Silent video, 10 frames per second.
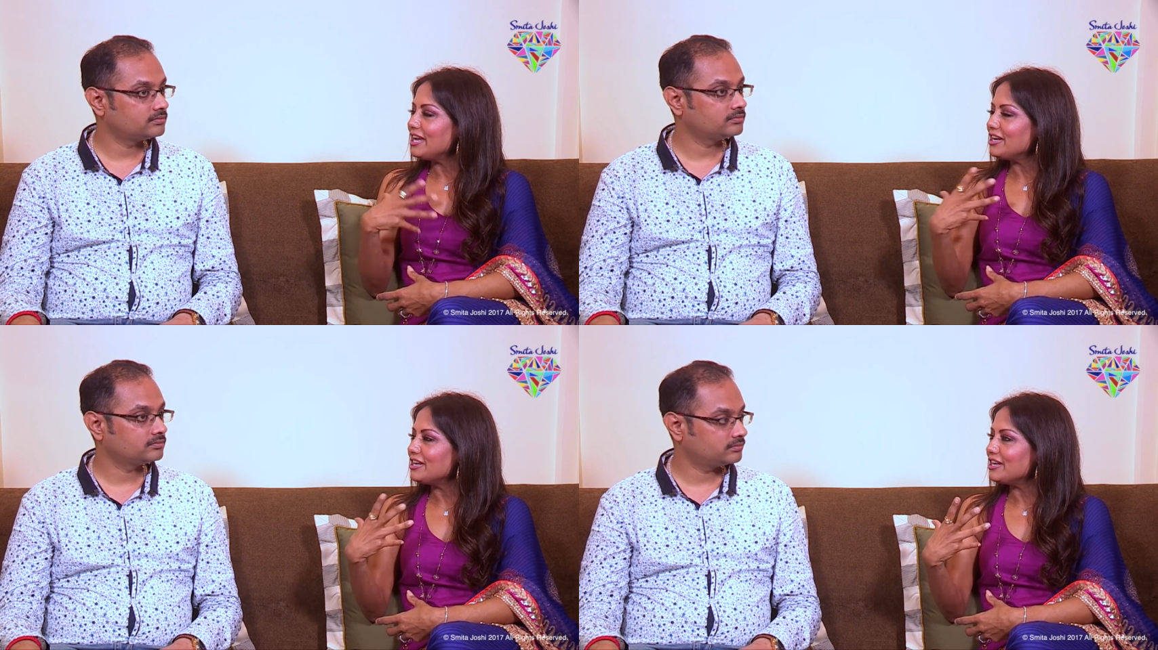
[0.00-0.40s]

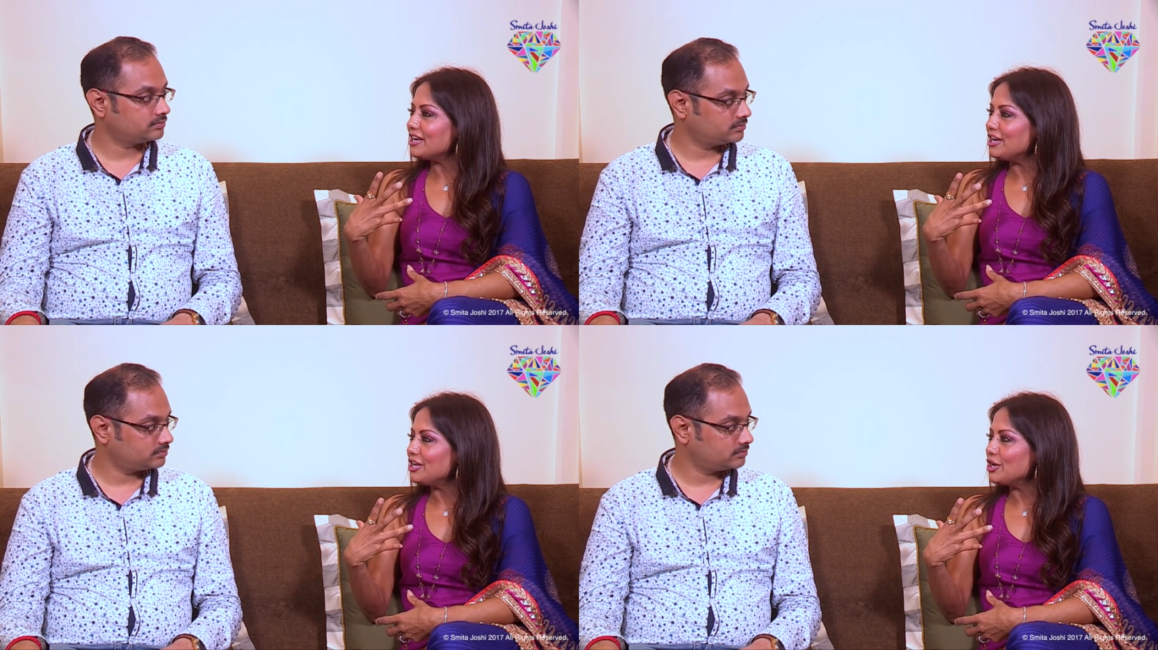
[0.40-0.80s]
Speaker 1: in,
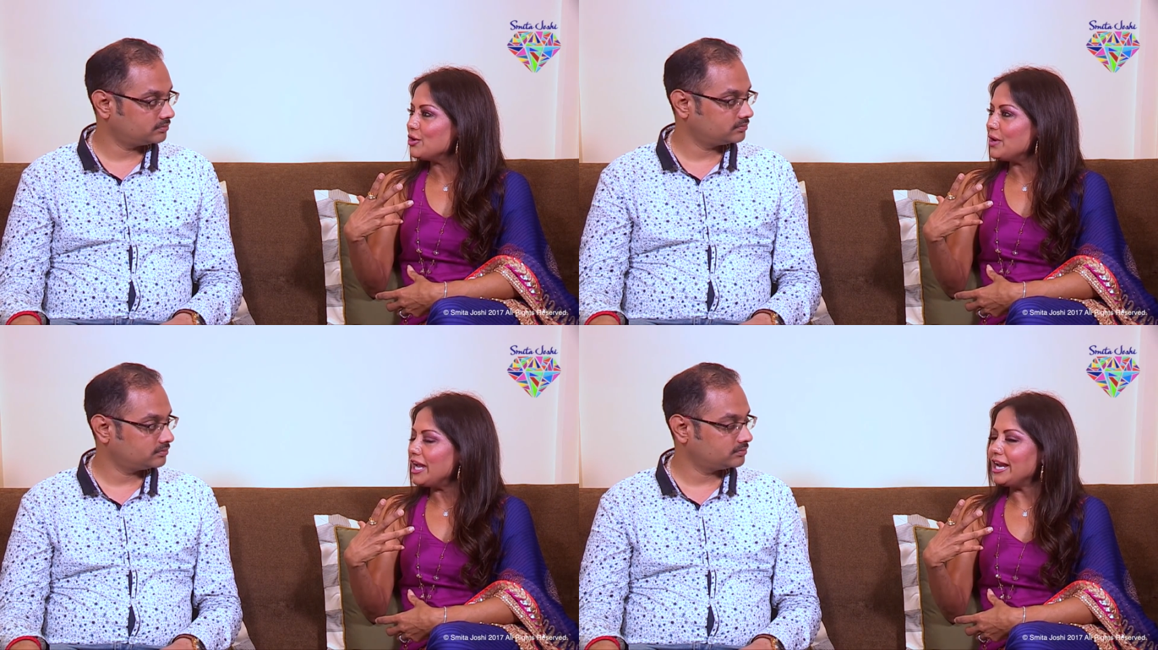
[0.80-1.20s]
you
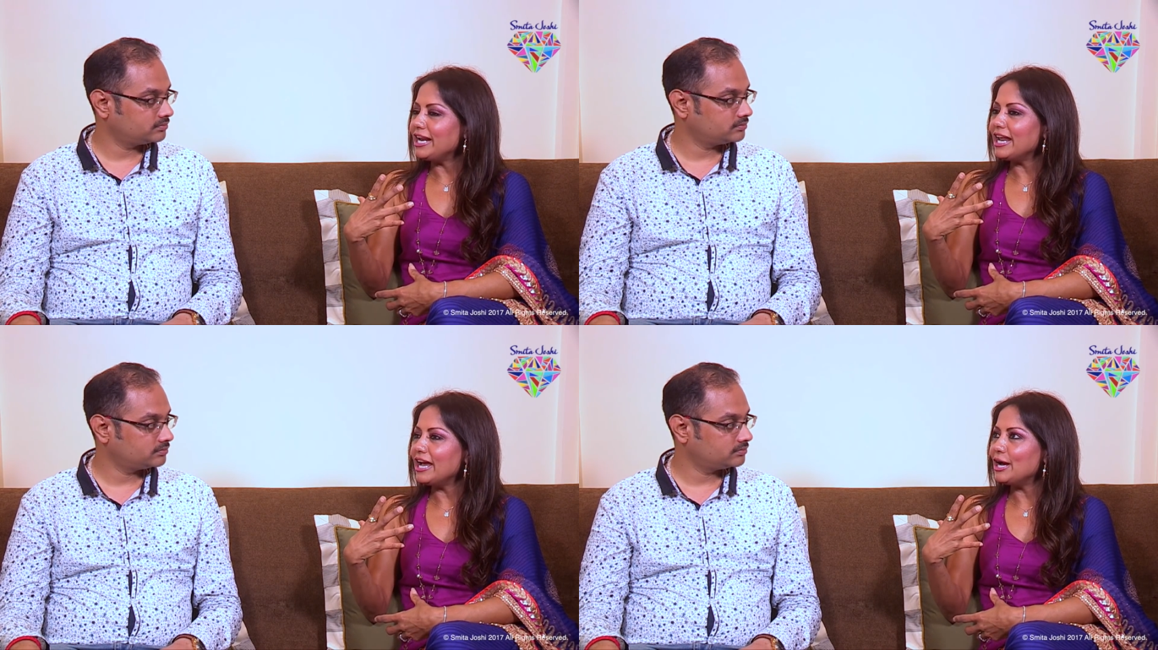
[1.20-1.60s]
know,
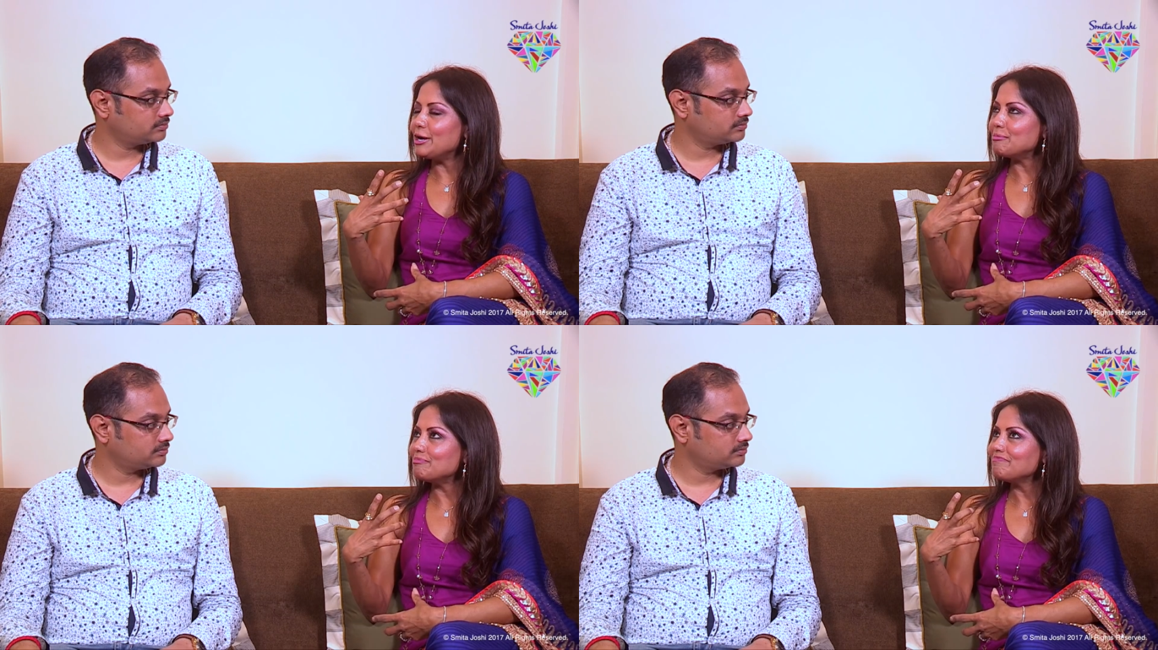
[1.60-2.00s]
in
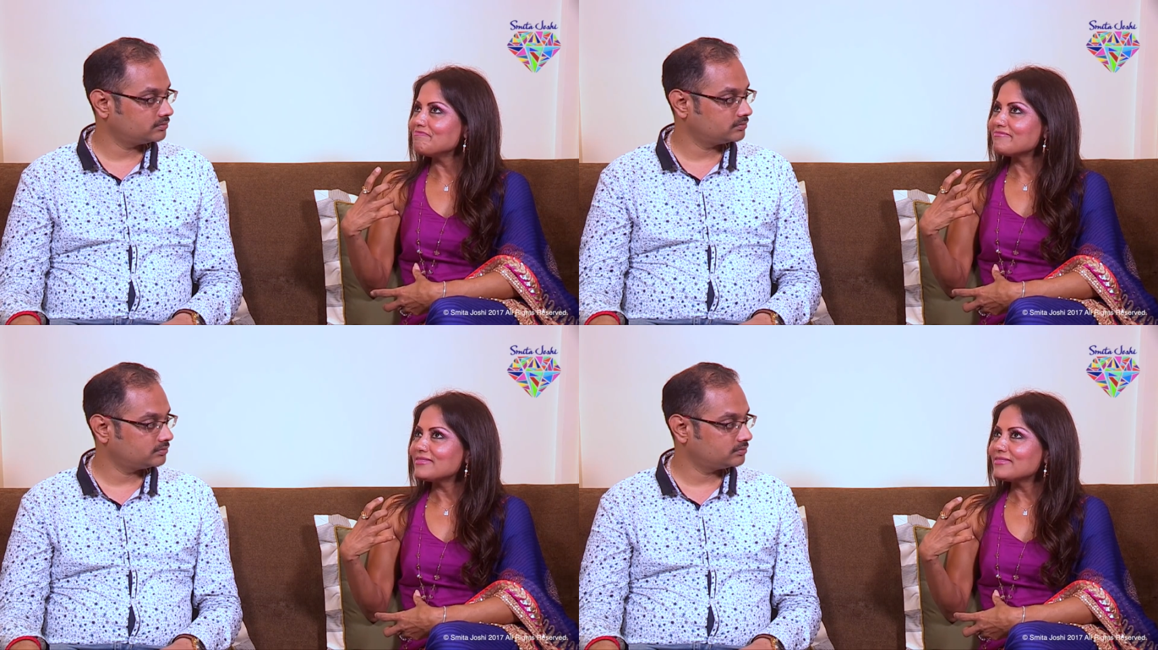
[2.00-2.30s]
um,